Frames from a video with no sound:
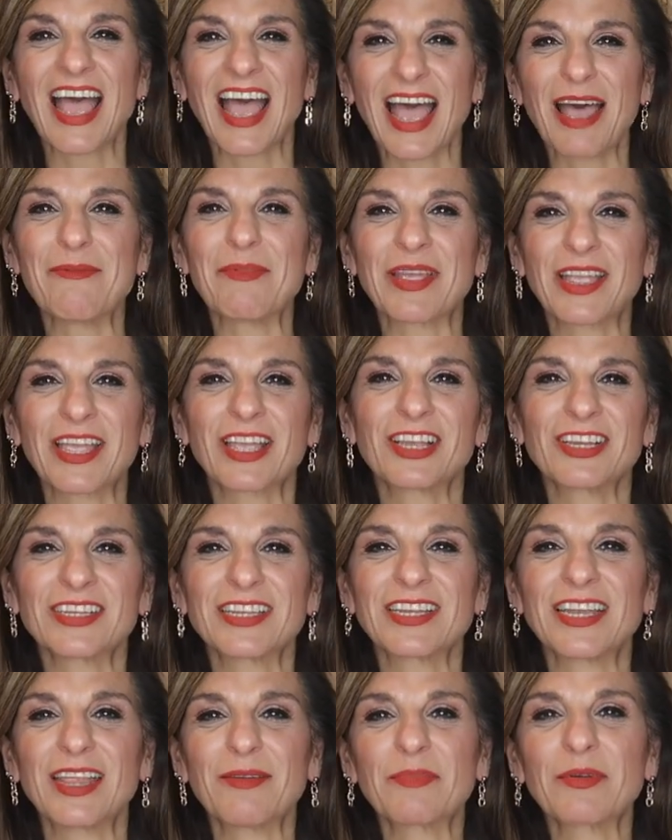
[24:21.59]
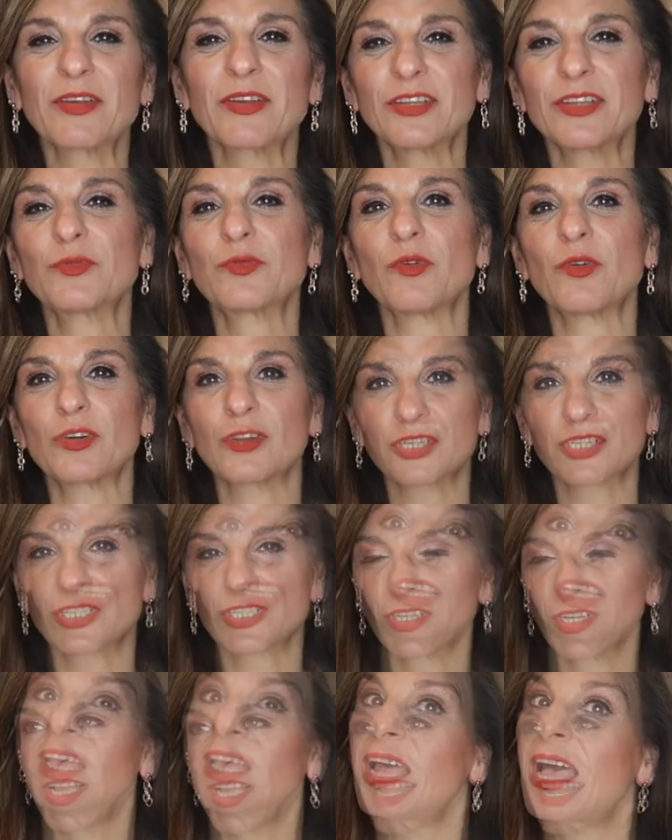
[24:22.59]
I make a good neighbourhood
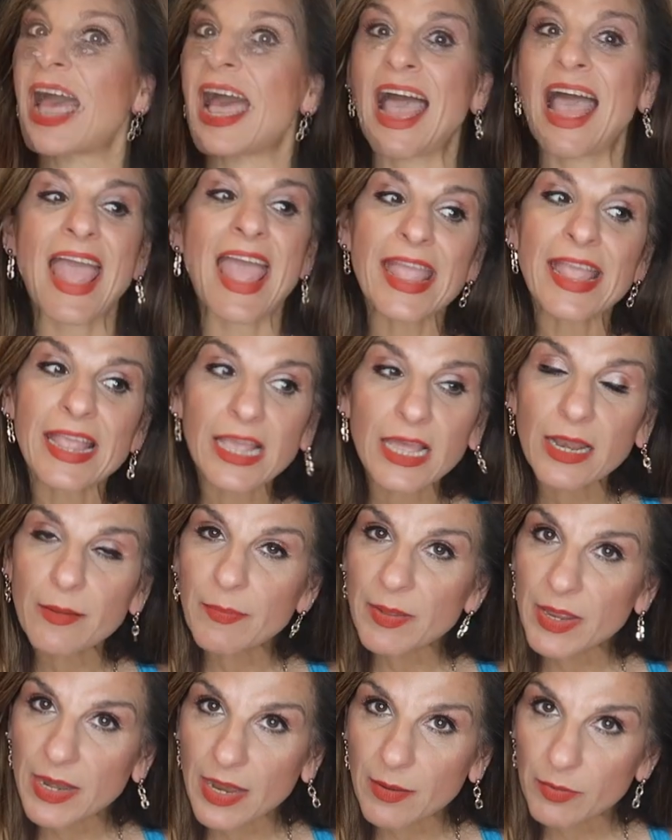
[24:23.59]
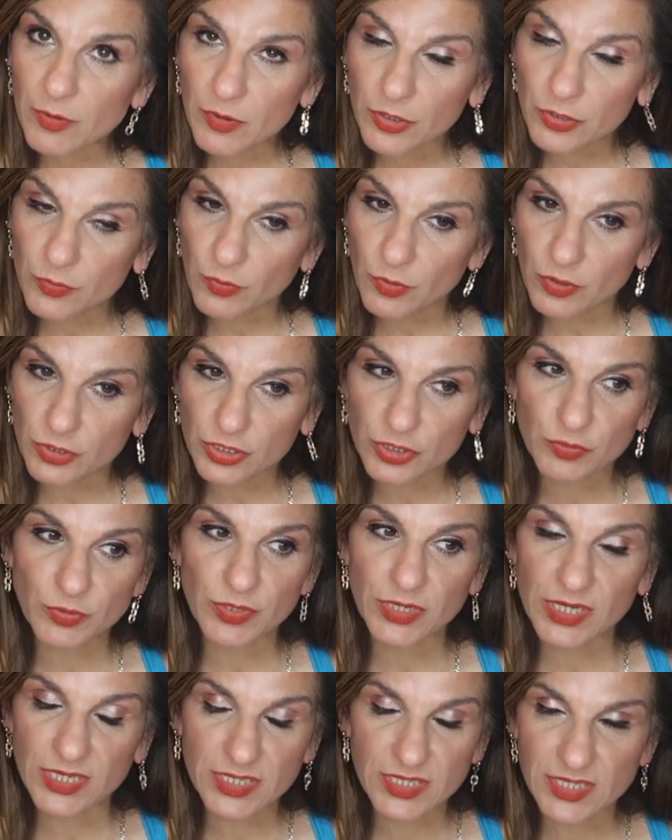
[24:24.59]
watch. I ain't gonna be a neighbourhood watch when
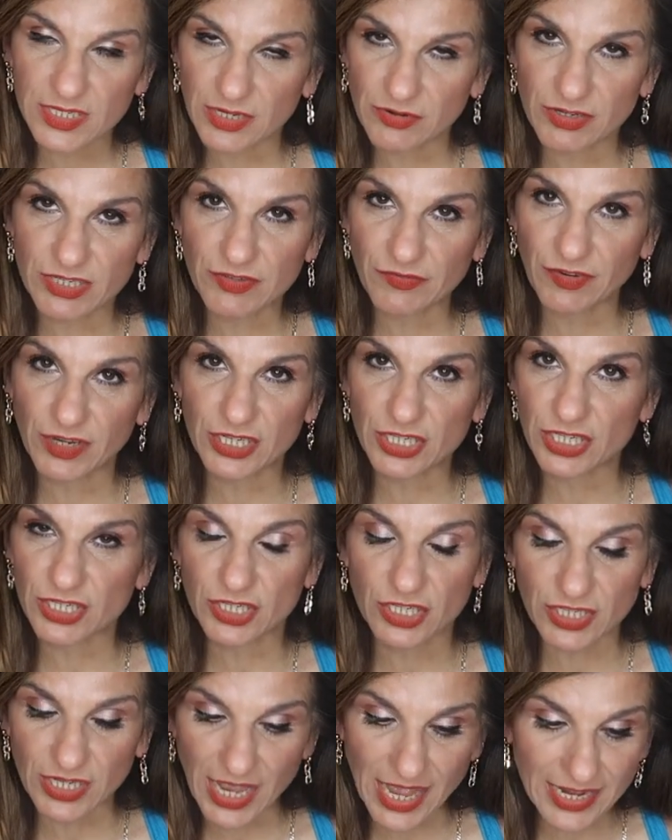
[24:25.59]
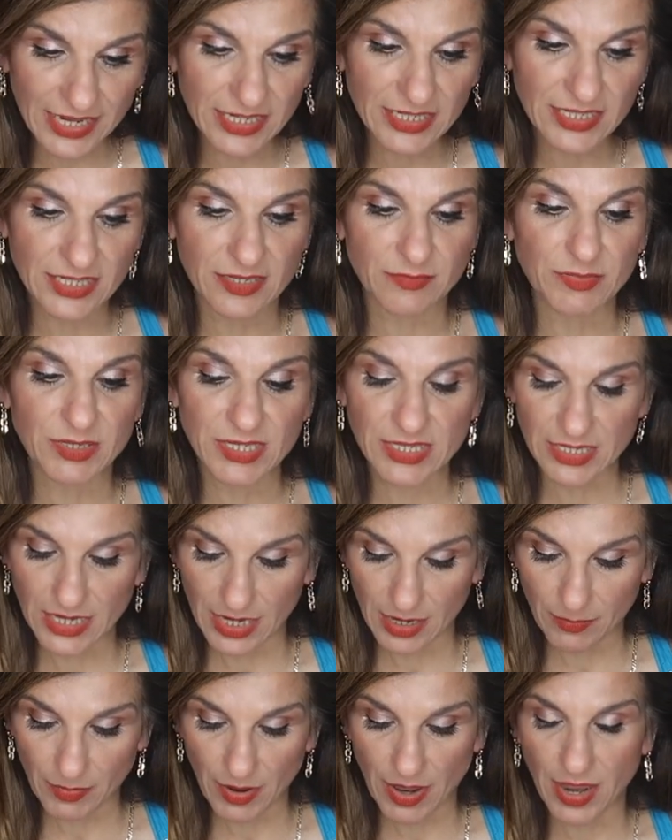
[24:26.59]
this series finishes, because I need some
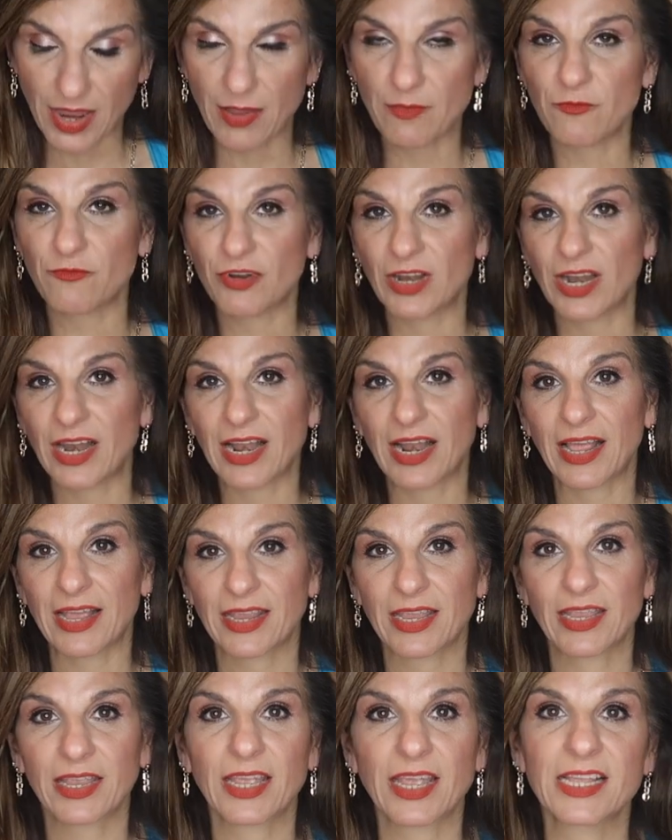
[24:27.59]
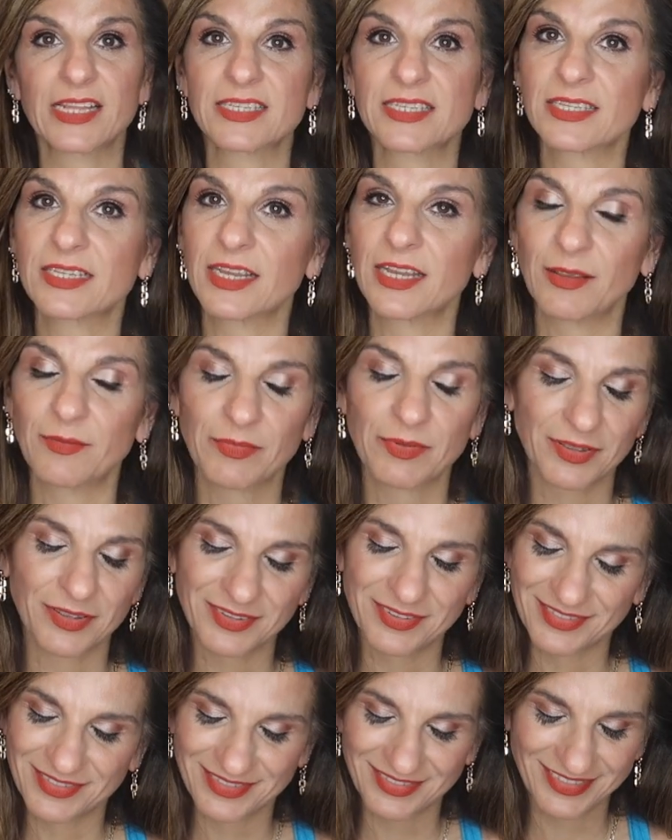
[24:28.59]
sleep. I am really lacking in sleep.
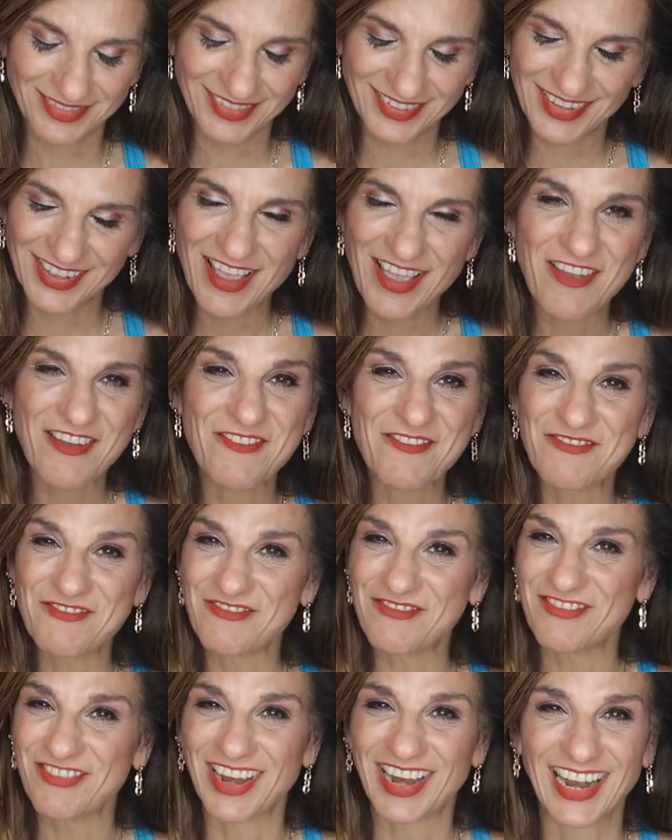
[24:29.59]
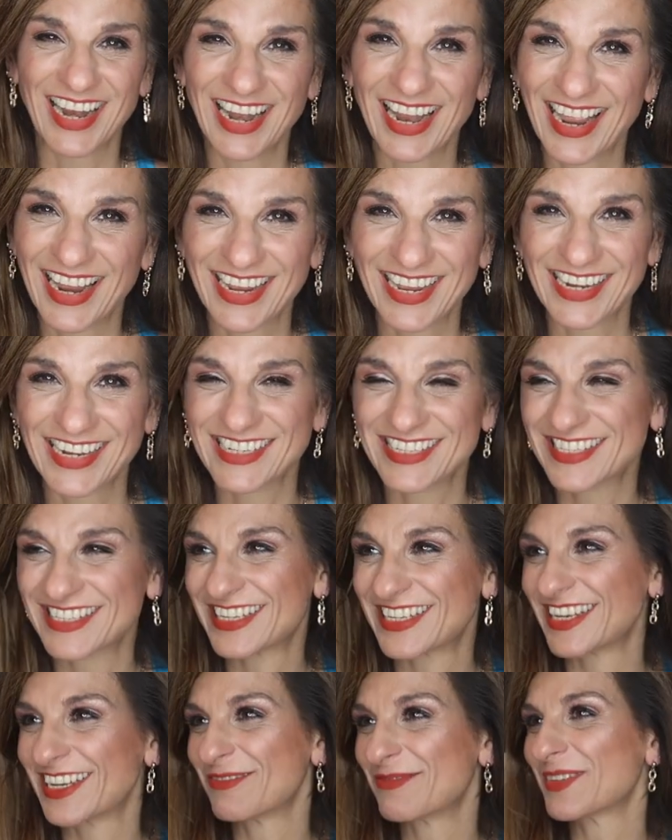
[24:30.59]
Really lacking in
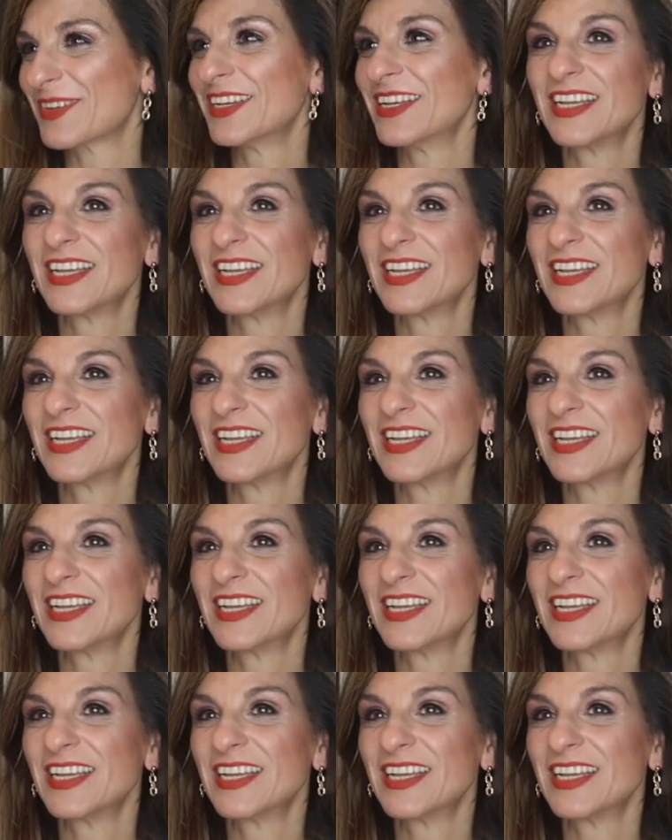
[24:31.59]
sleep.